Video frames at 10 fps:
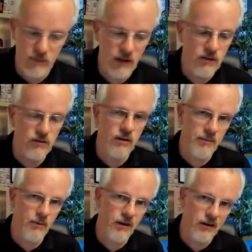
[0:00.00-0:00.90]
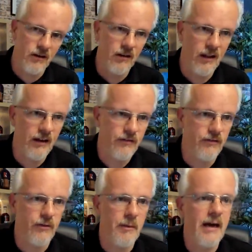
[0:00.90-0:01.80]
So number one on the left
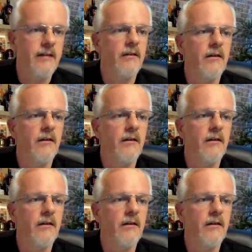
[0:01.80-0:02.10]
of the mat.